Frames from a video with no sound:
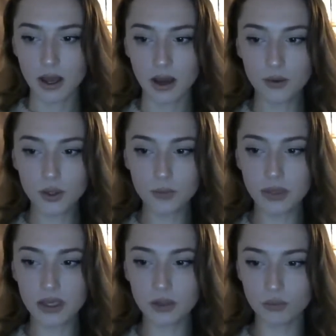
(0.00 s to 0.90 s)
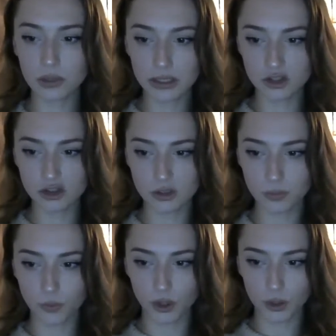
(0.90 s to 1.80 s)
How do you make a relationship
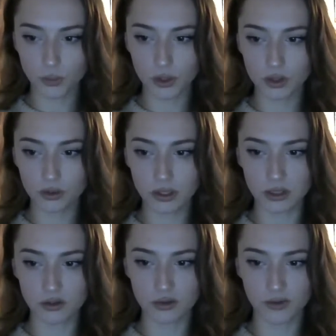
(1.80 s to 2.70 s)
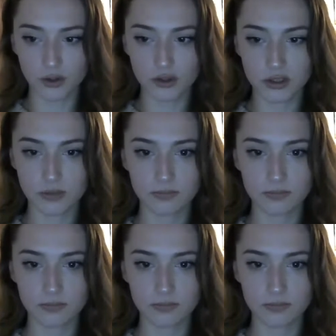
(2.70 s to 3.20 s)
work when you're an introvert?